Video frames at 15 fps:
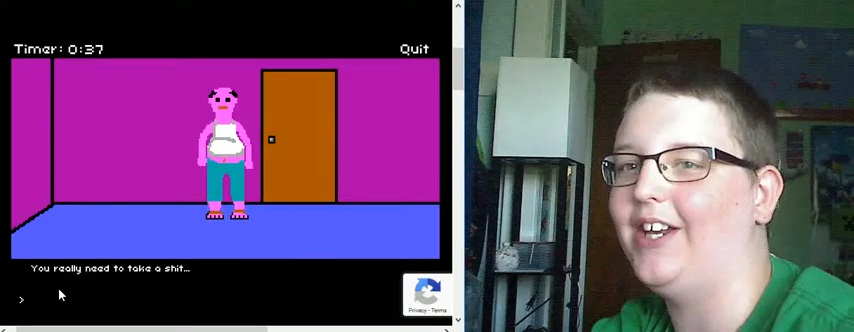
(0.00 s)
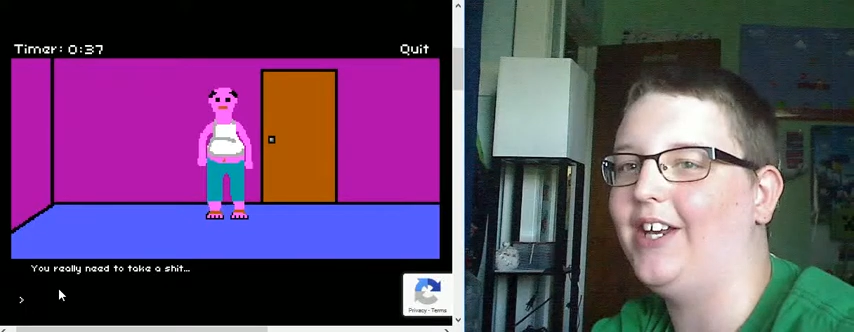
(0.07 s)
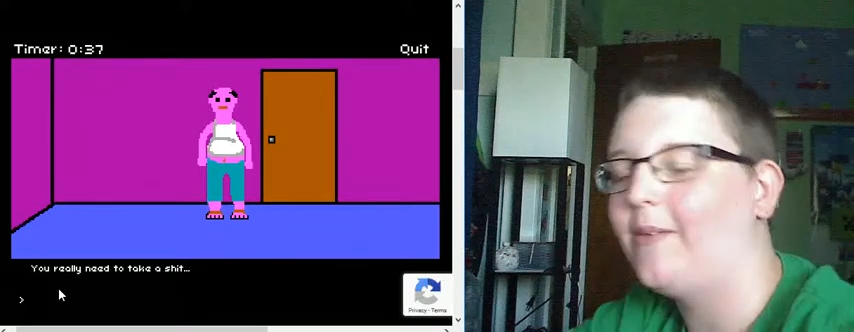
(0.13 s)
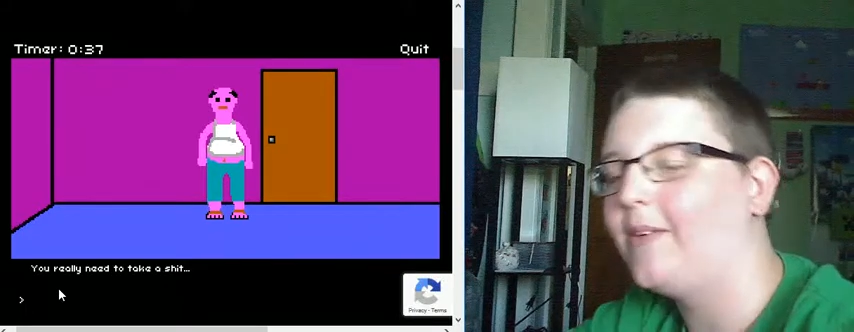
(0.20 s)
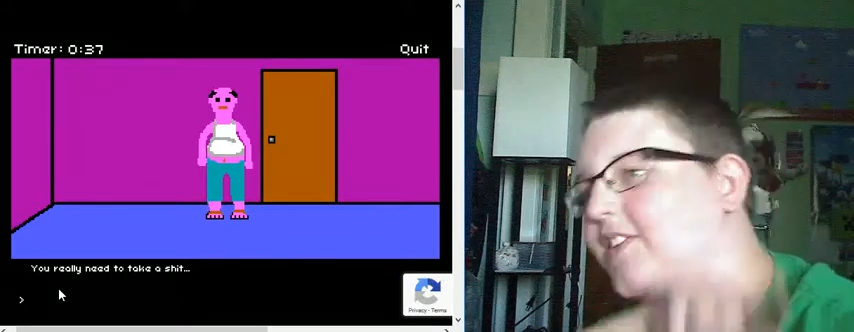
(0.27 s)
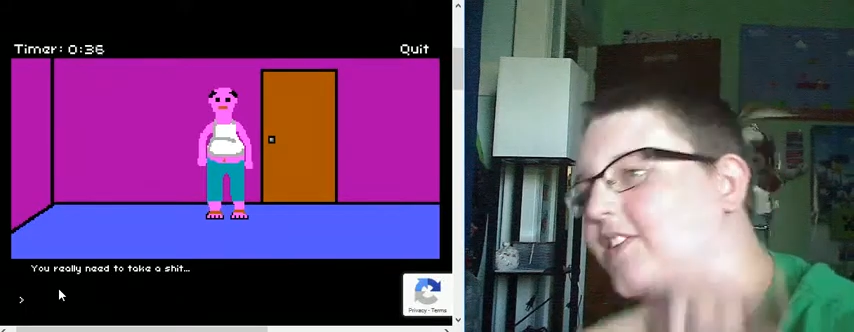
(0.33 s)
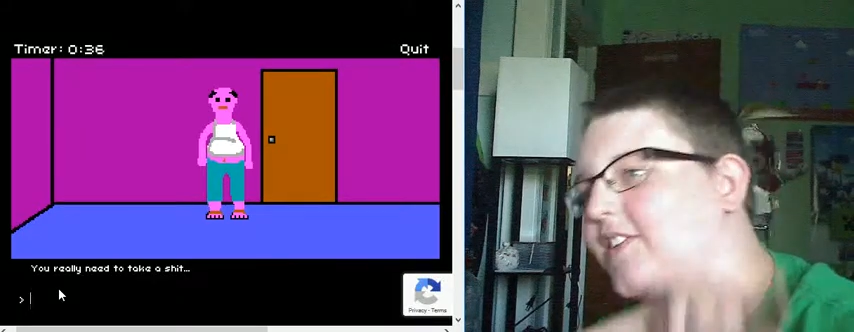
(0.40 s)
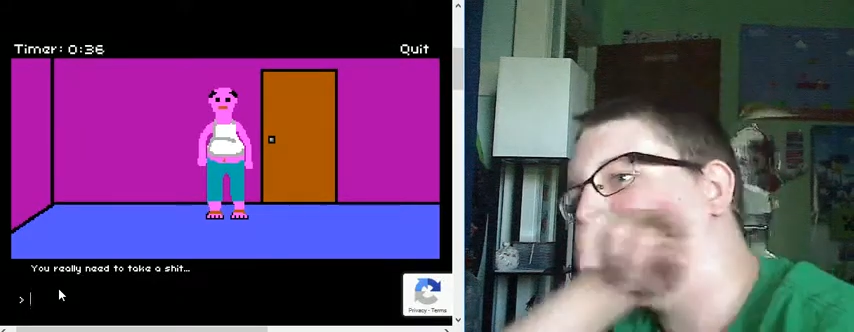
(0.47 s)
I
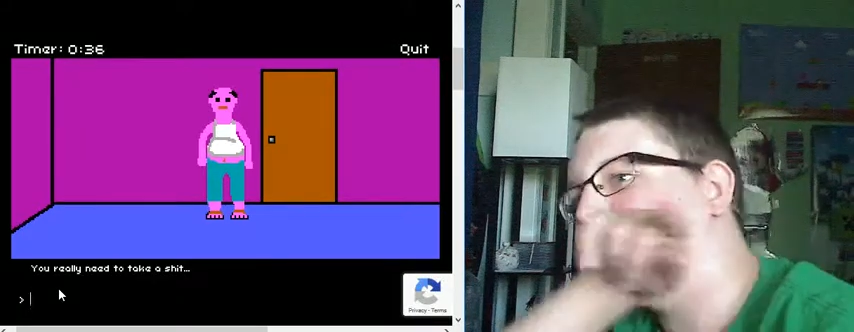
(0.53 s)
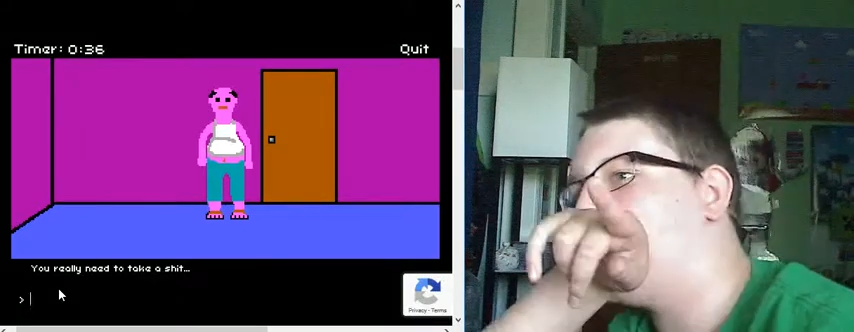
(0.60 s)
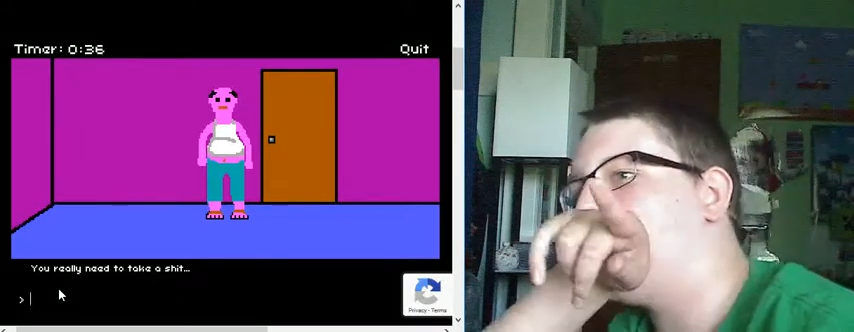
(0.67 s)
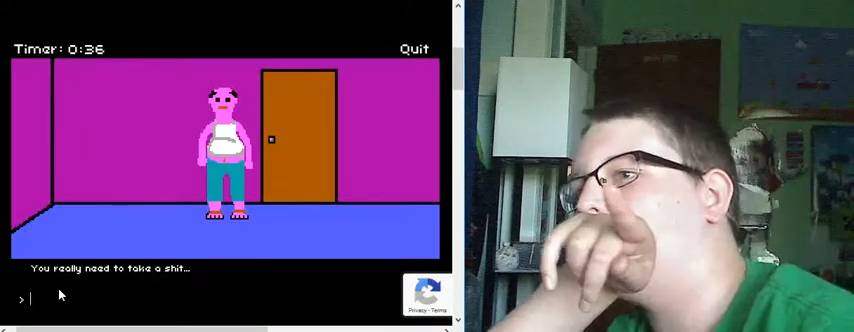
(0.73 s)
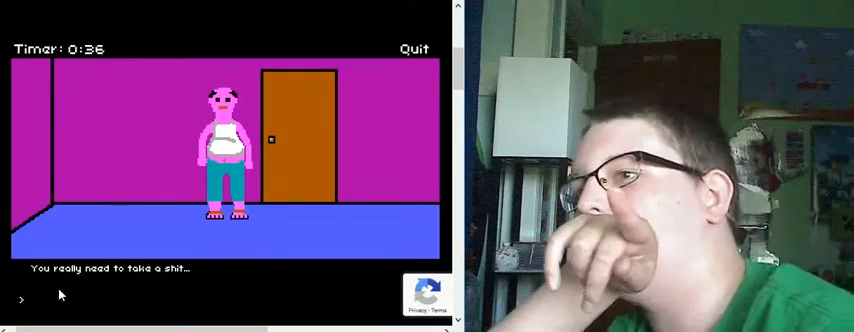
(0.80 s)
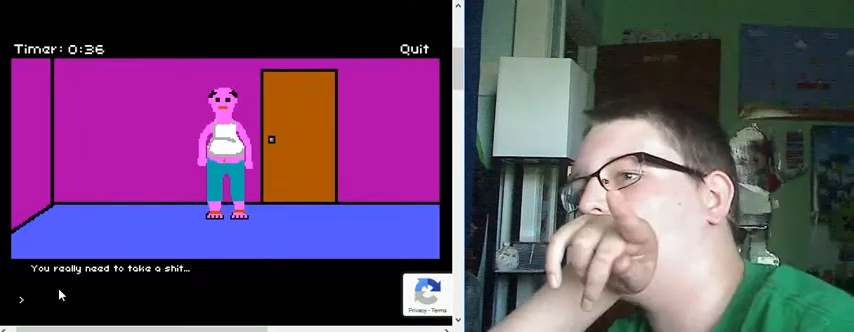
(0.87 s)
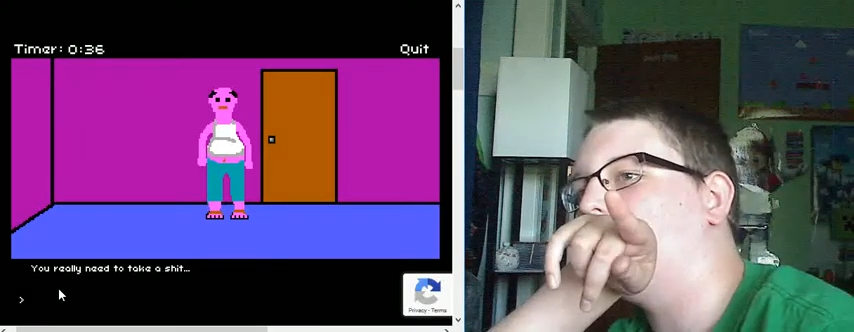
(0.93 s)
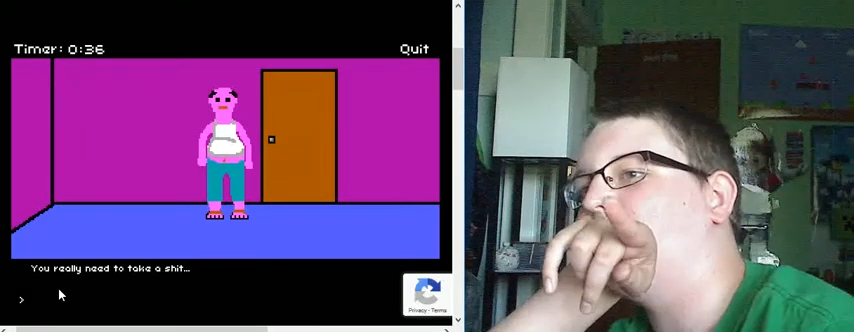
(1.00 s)
want to see what
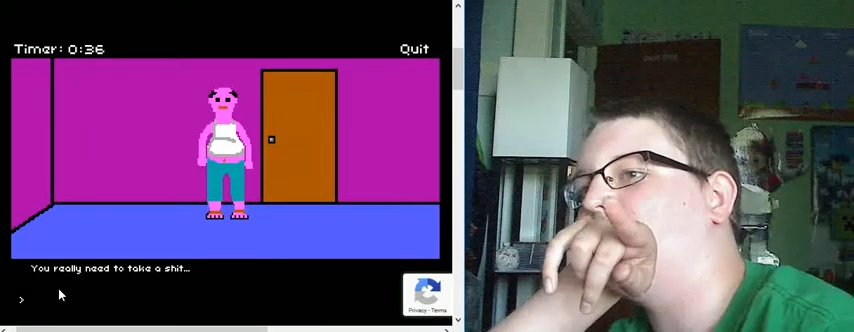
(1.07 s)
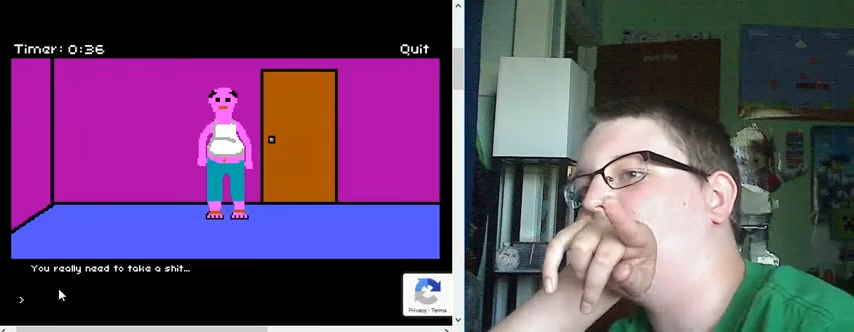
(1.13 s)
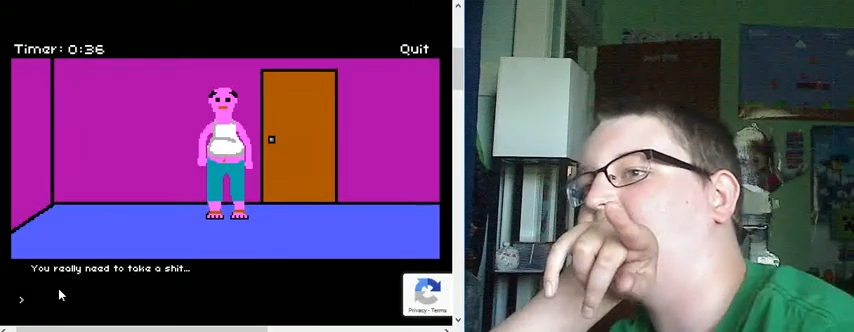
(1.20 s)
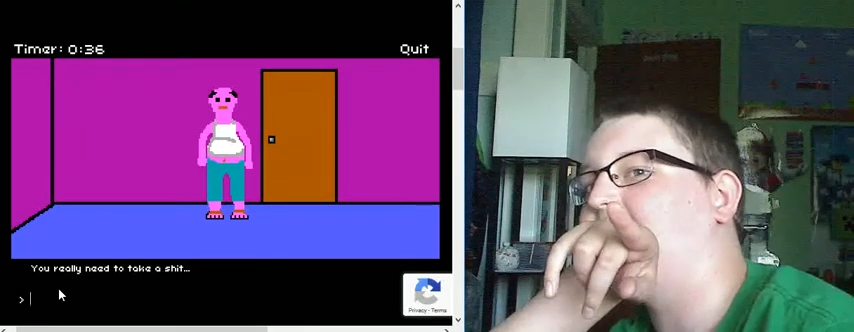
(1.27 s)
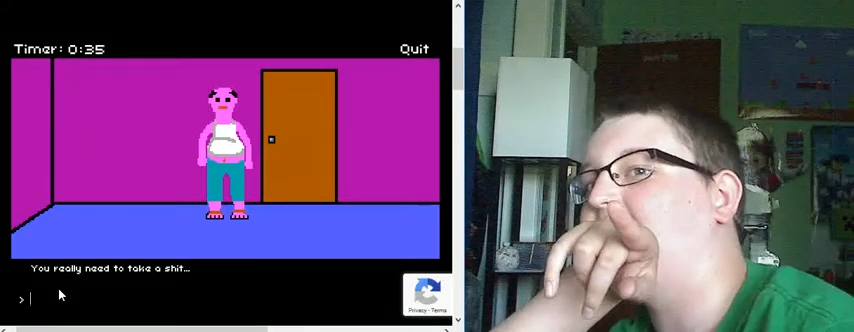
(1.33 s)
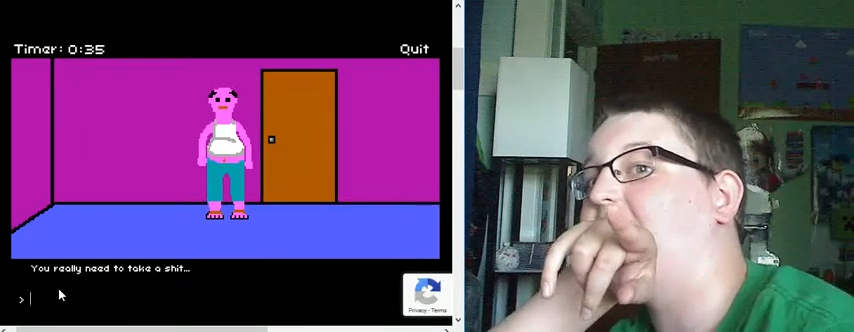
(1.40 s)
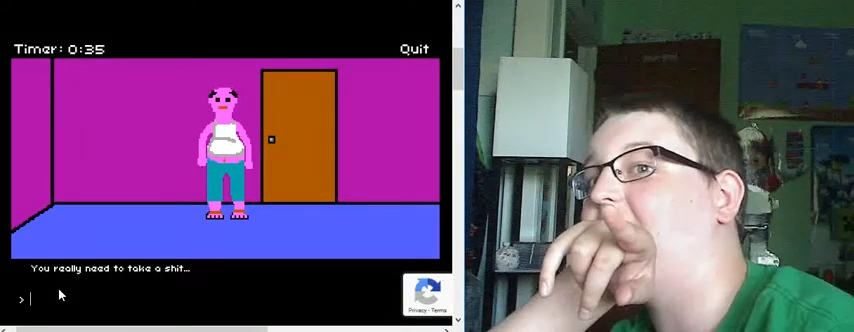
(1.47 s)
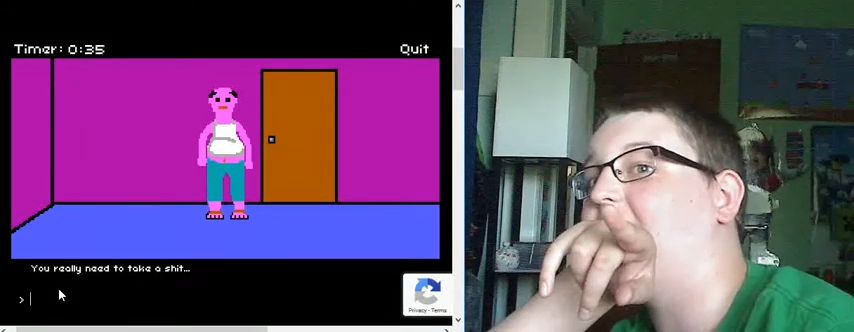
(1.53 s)
happens if I
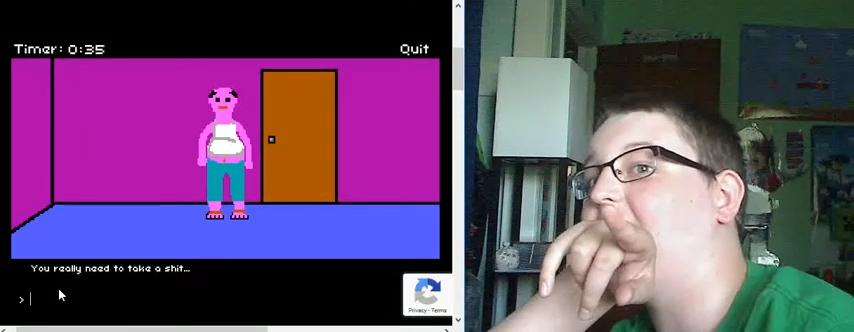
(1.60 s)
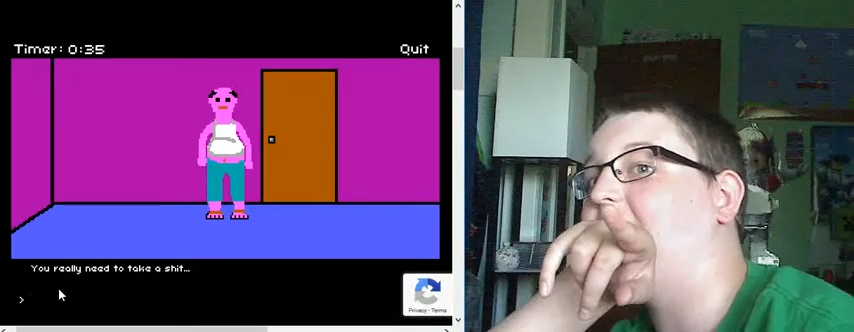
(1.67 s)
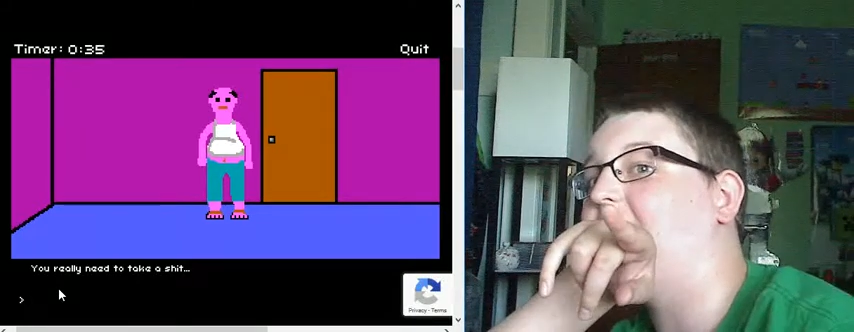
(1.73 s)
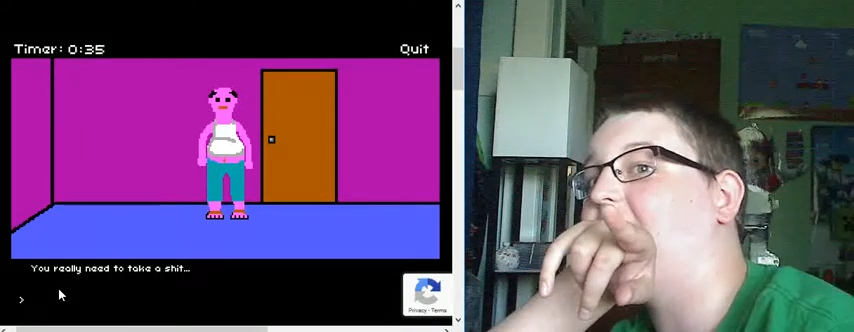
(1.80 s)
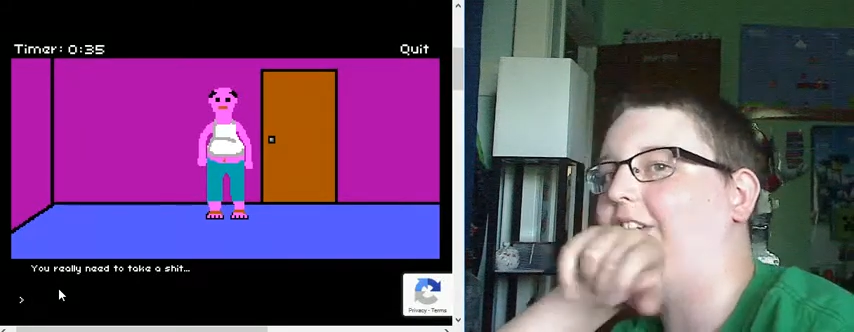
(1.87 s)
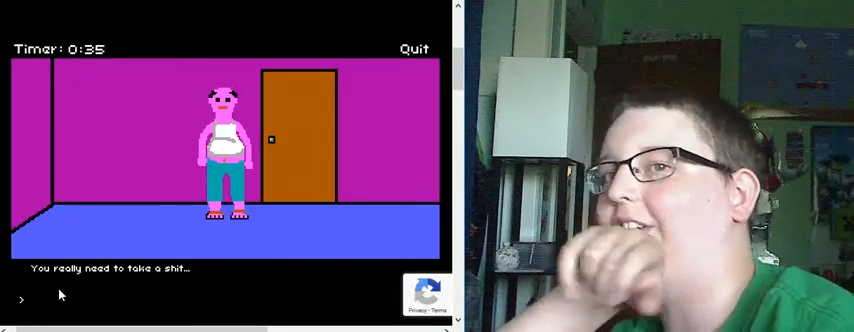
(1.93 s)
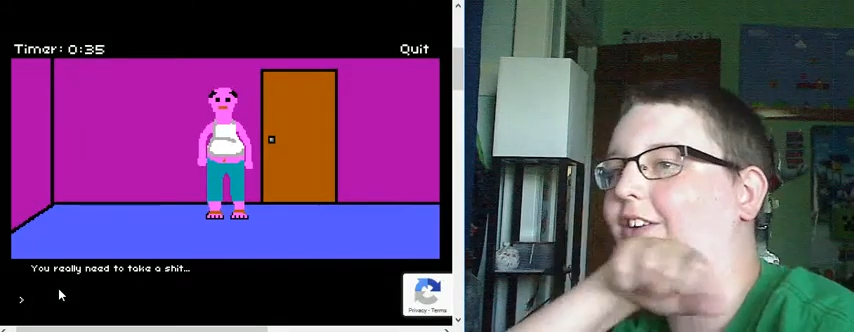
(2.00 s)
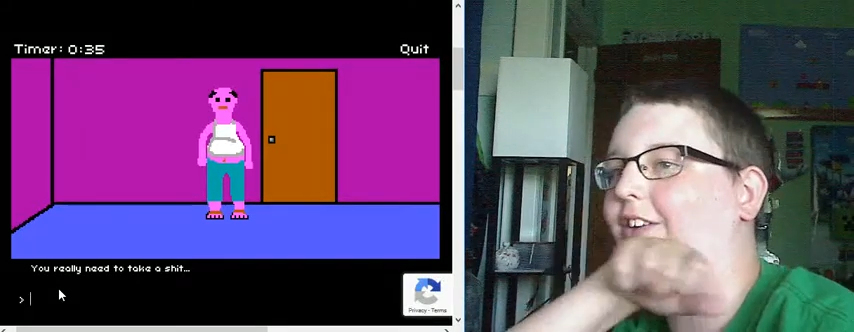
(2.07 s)
let the timer
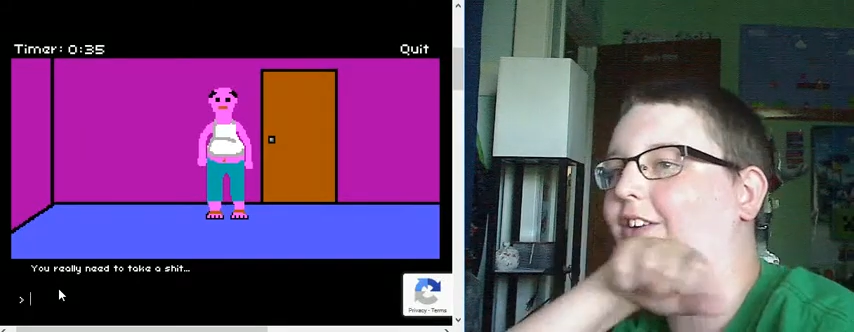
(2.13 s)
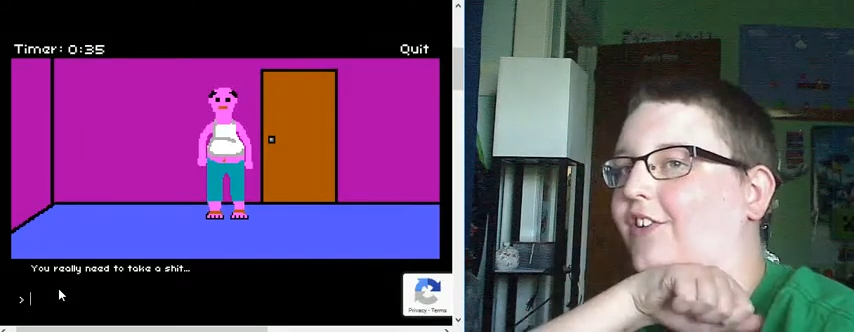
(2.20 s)
run out,